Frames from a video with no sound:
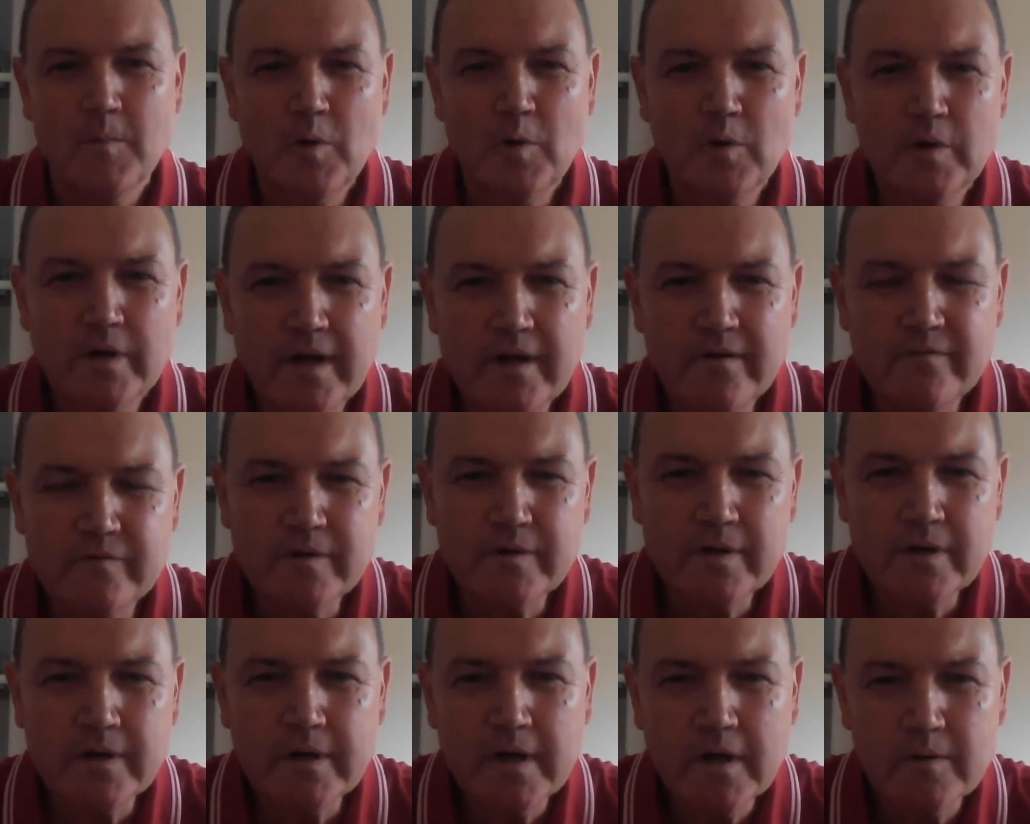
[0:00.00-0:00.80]
Morning,
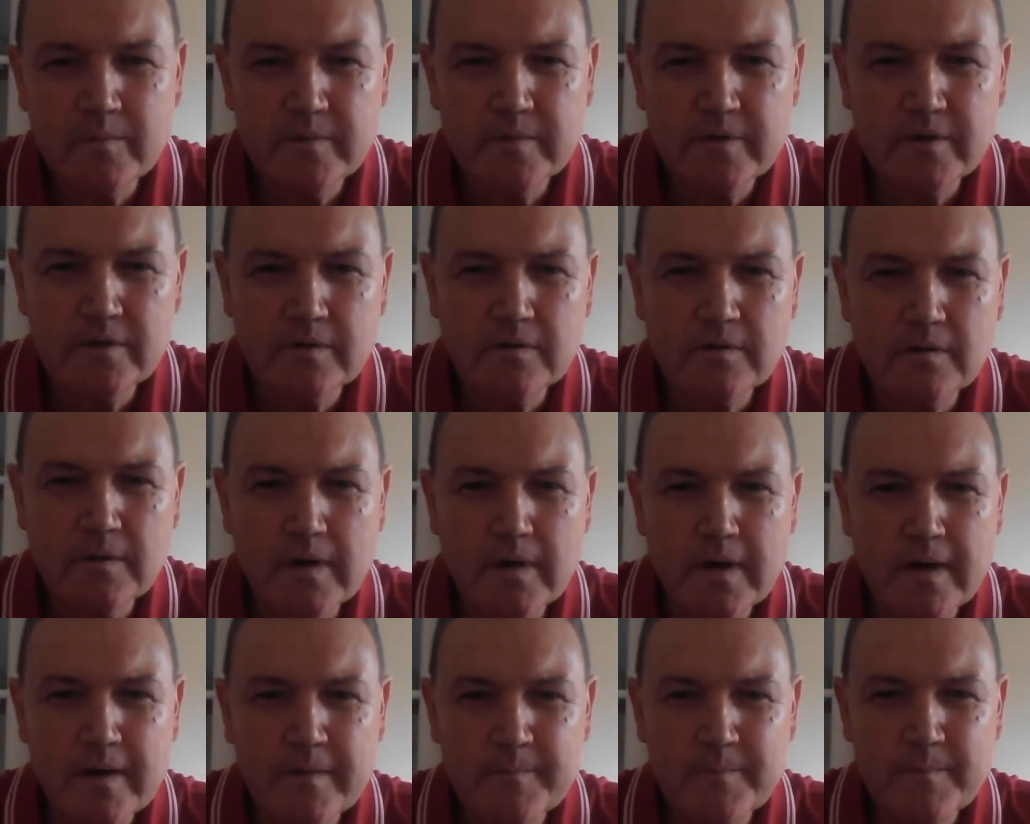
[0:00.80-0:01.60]
everyone. Hope
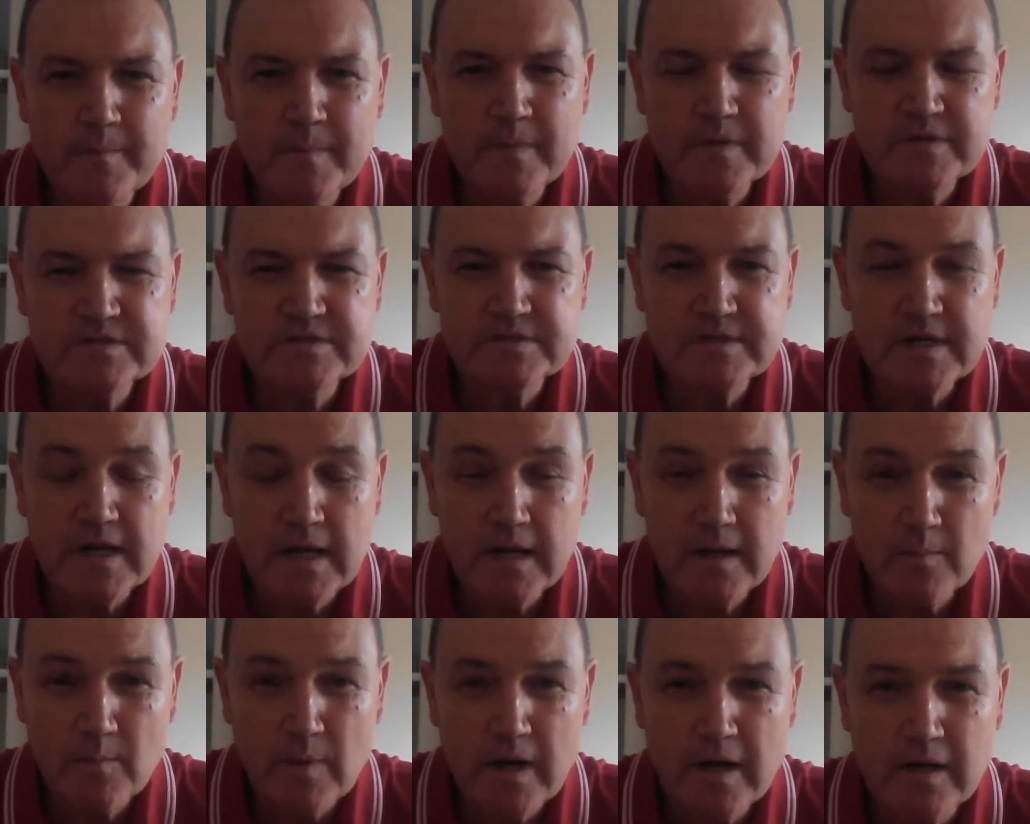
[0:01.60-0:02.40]
you're
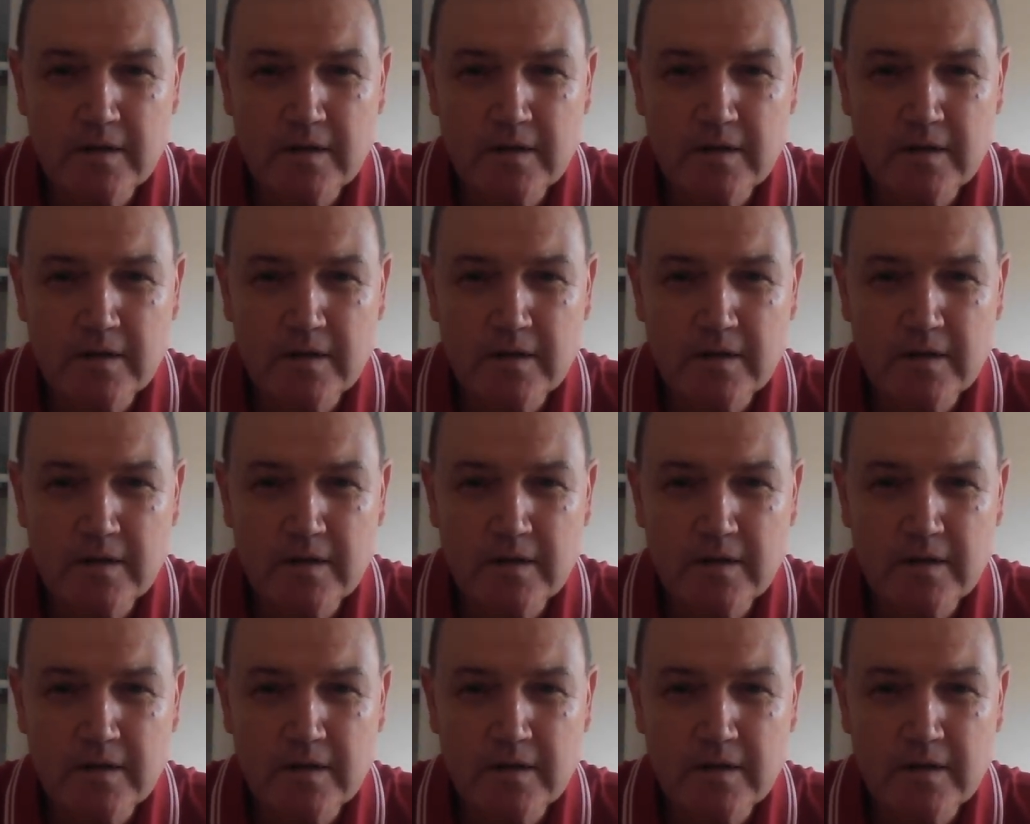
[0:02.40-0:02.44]
staying